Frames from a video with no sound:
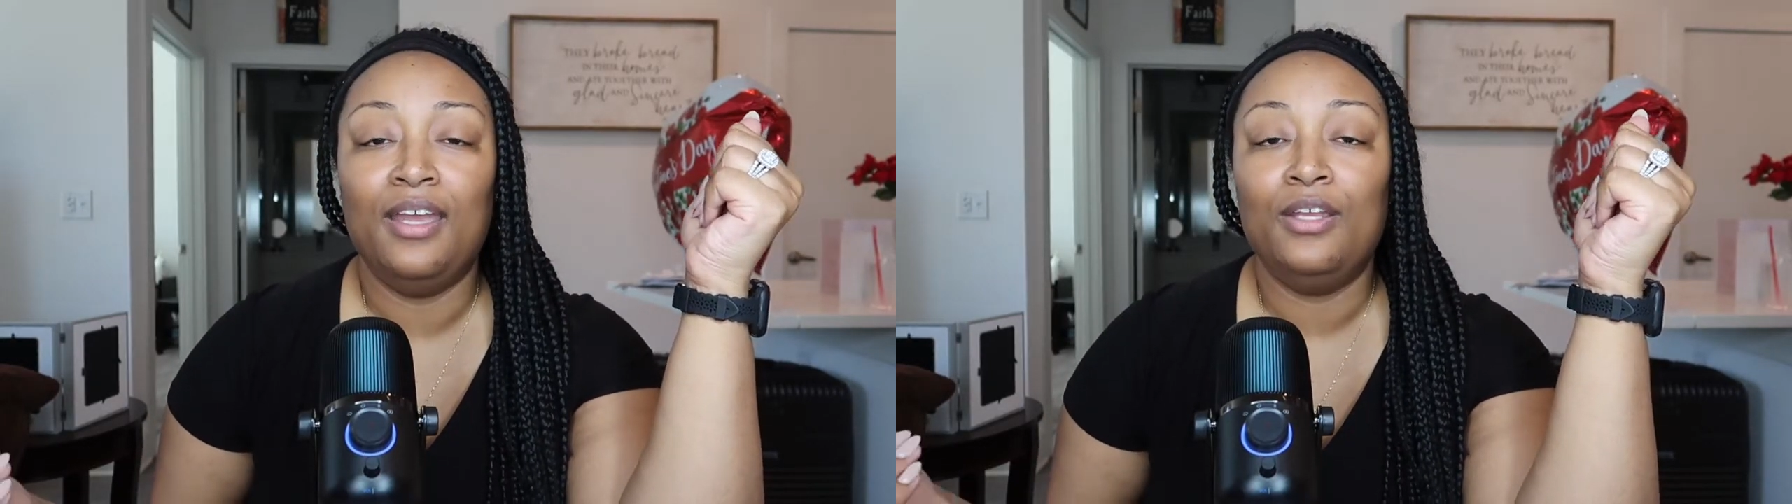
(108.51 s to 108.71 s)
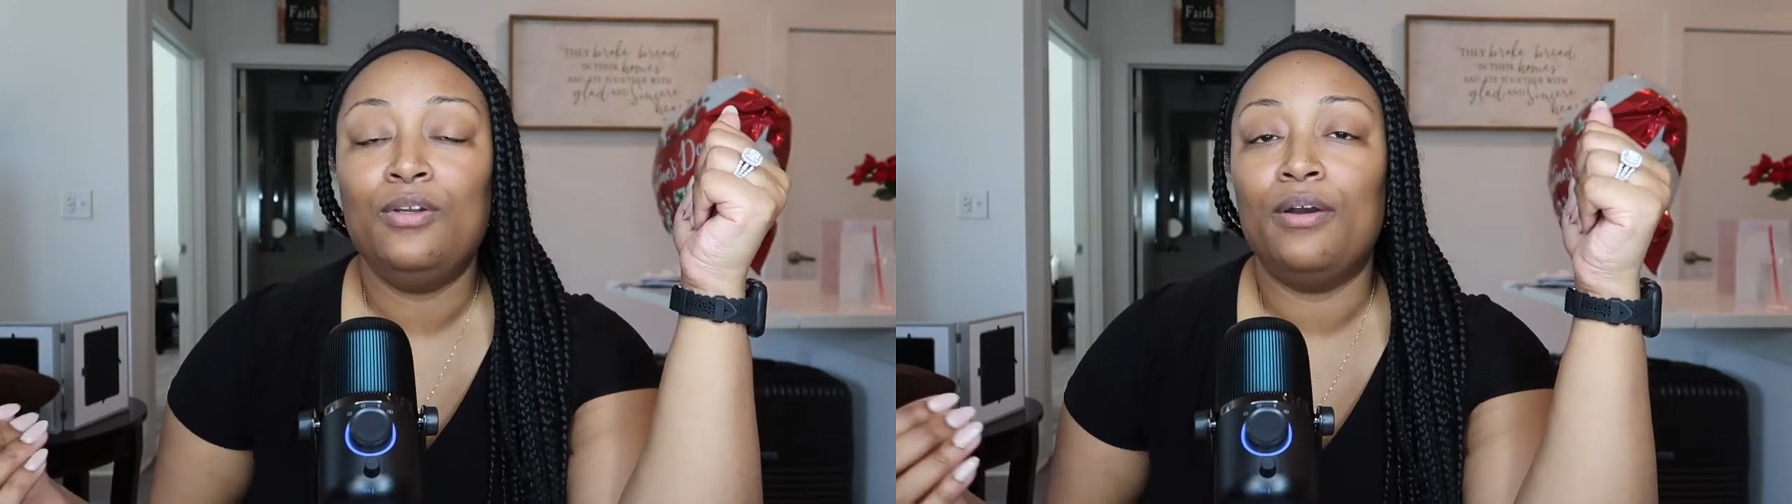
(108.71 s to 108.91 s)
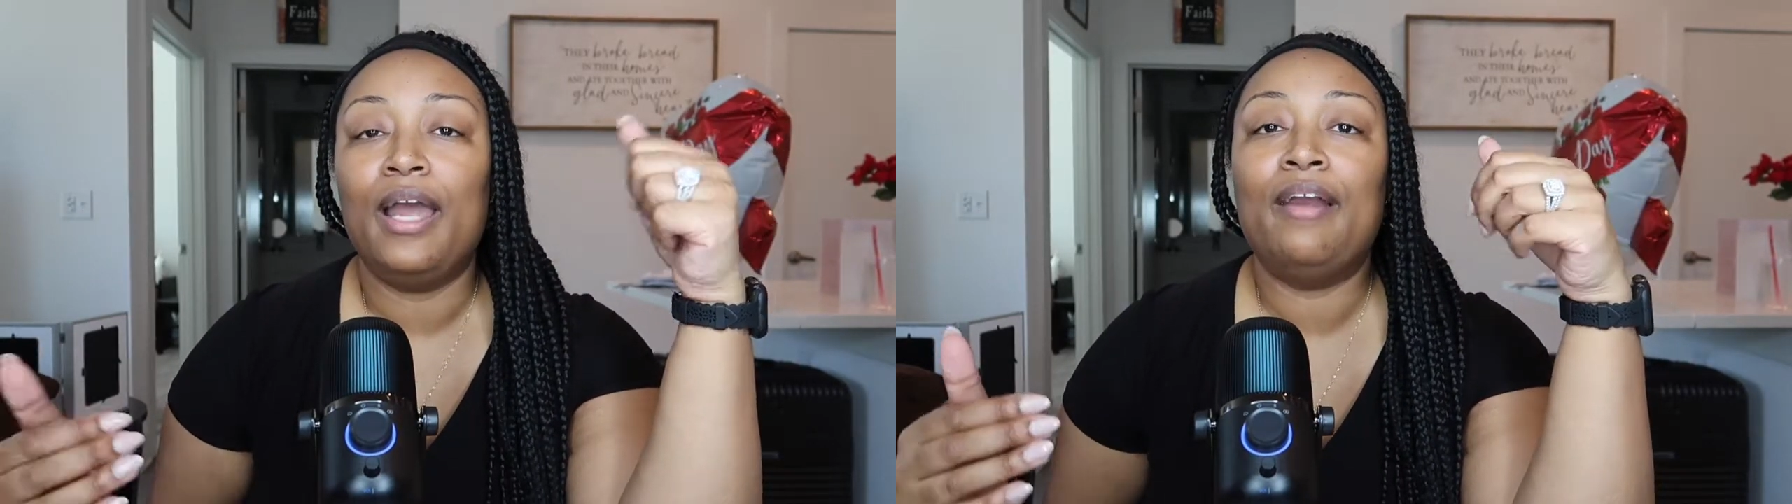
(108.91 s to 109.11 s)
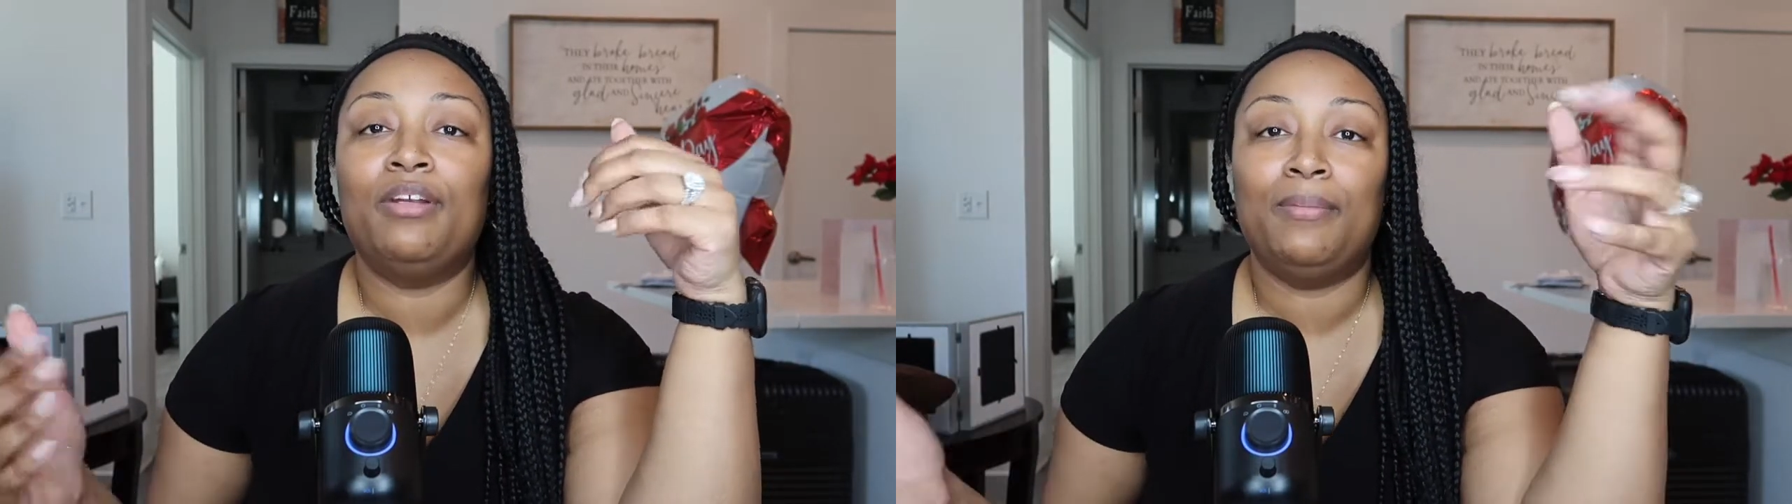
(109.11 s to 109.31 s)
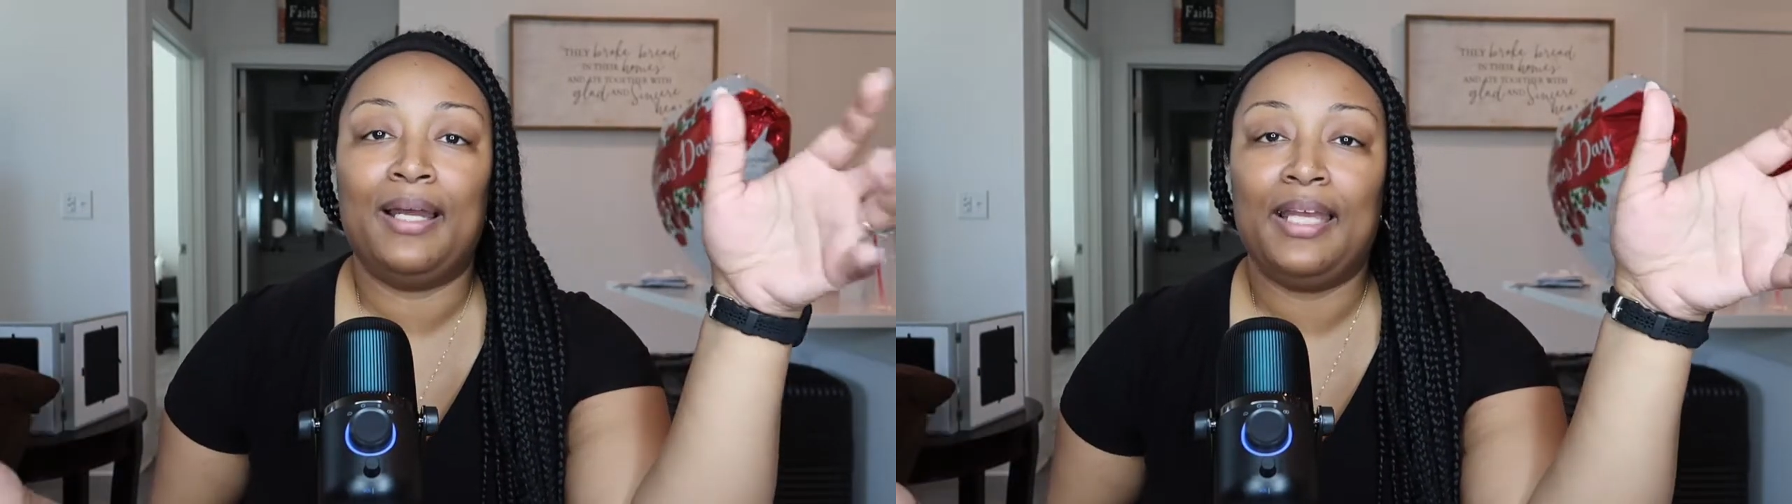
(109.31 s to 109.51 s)
you know,
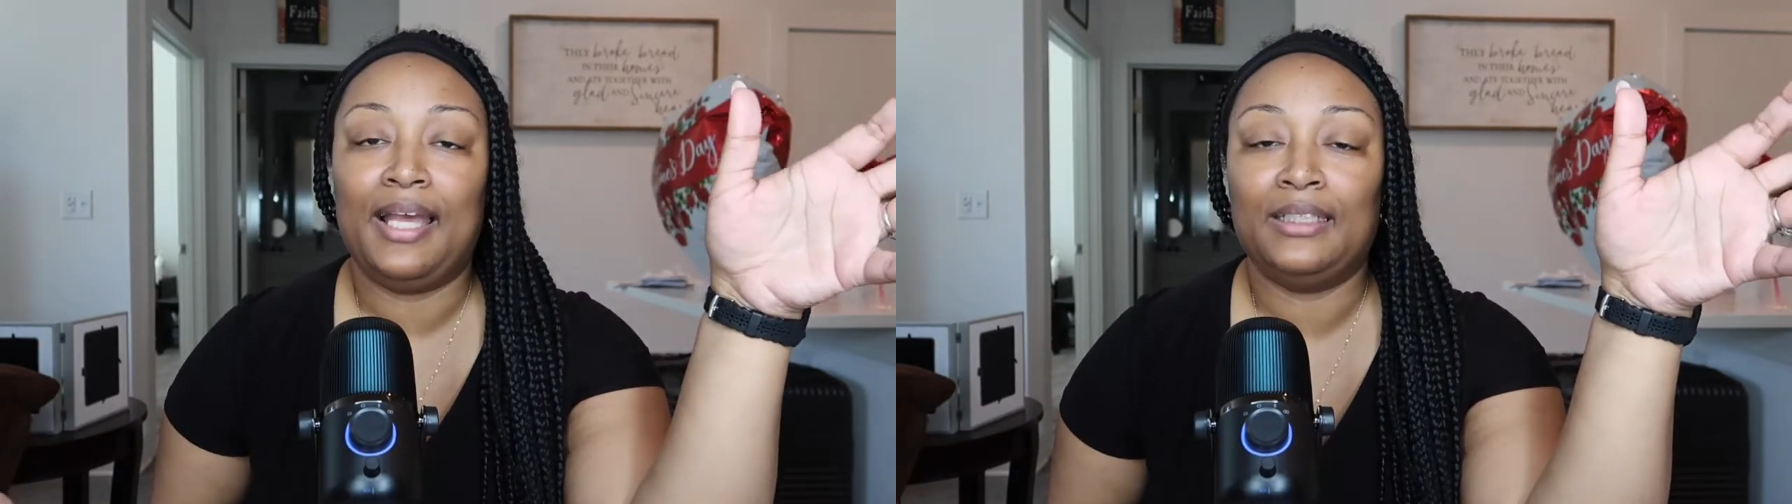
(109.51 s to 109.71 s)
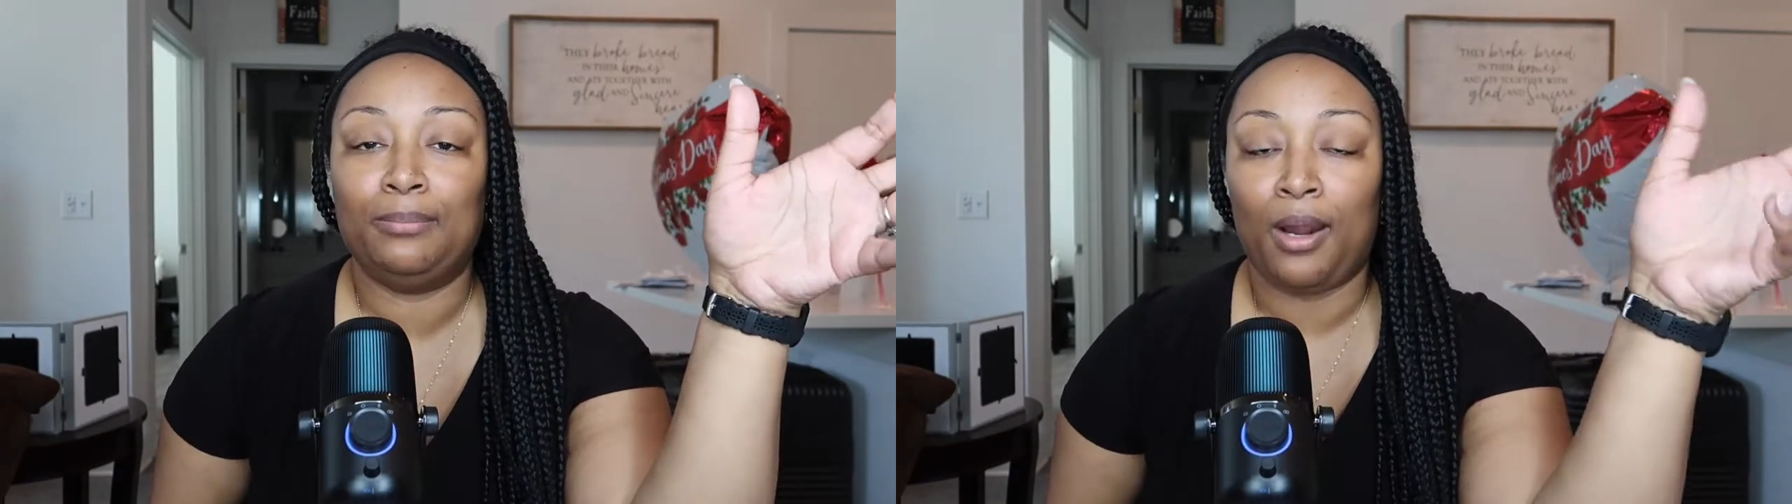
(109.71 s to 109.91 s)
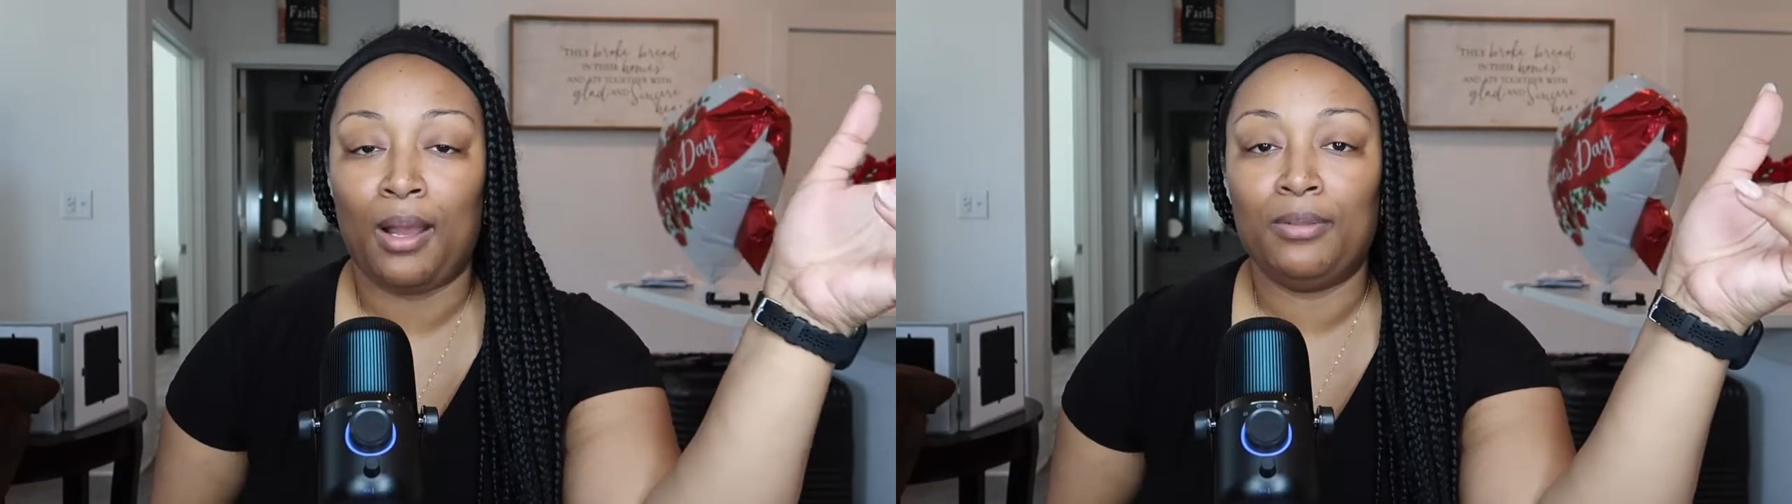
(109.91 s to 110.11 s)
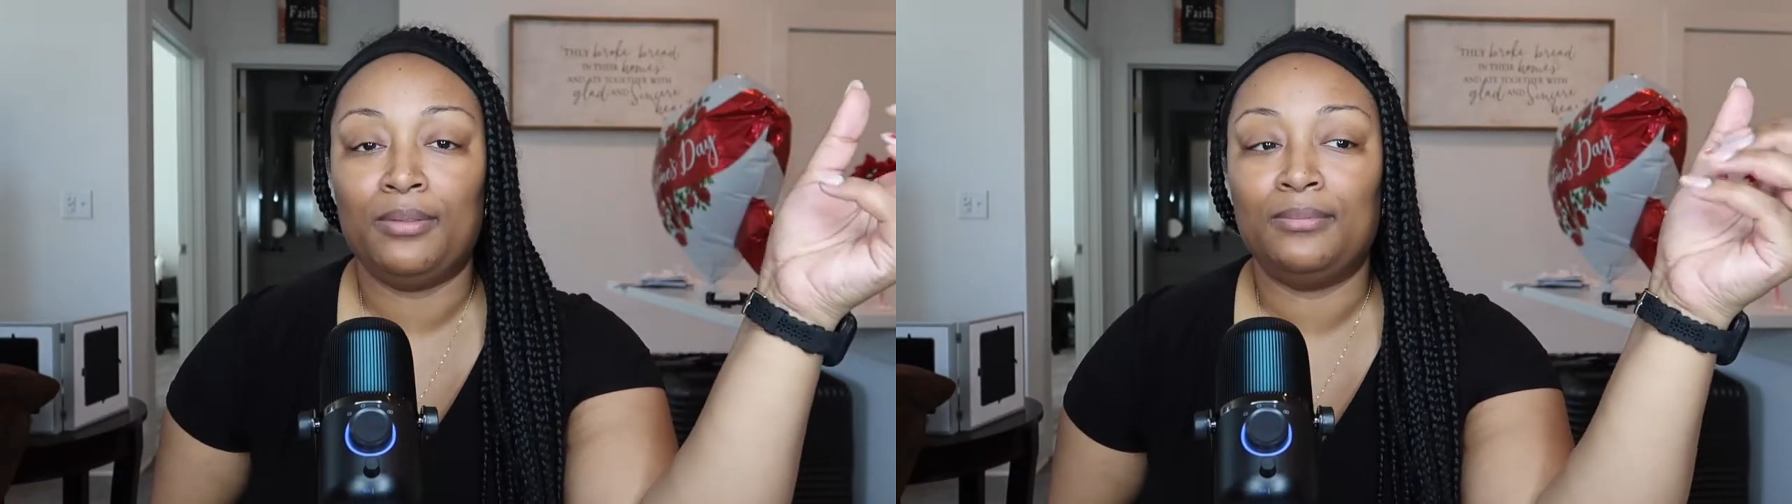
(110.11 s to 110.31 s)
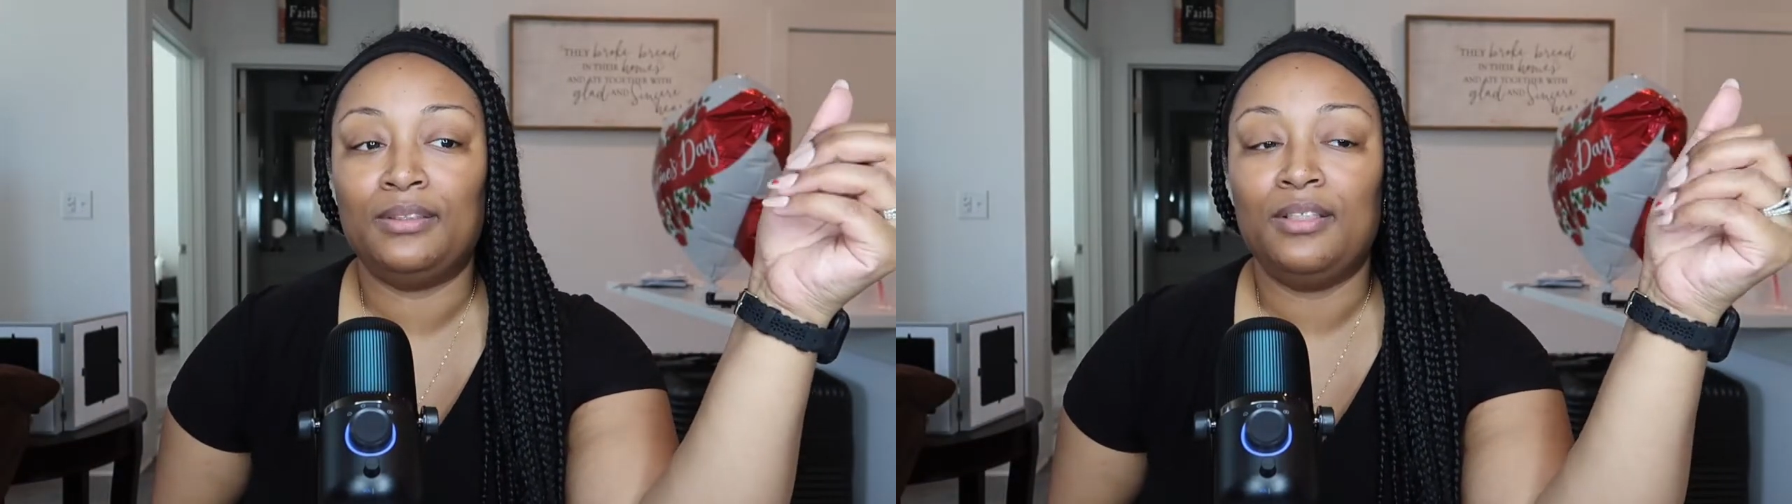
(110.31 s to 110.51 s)
everybody has
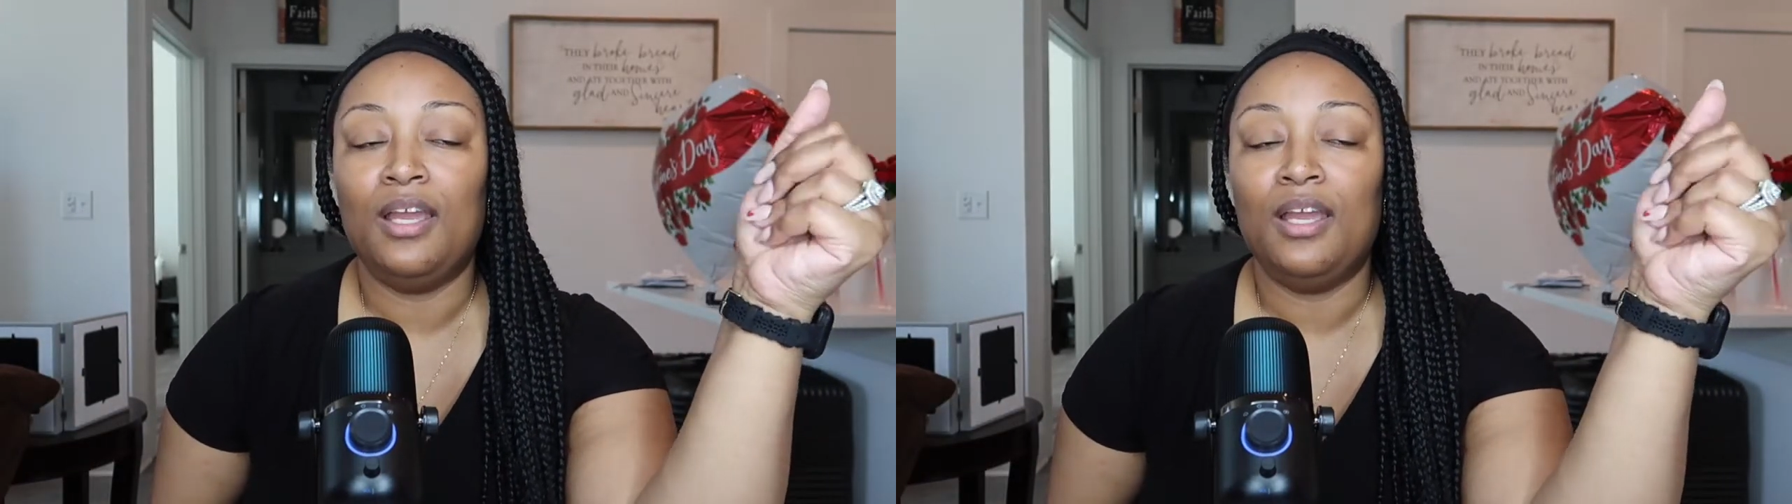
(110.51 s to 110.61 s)
problems.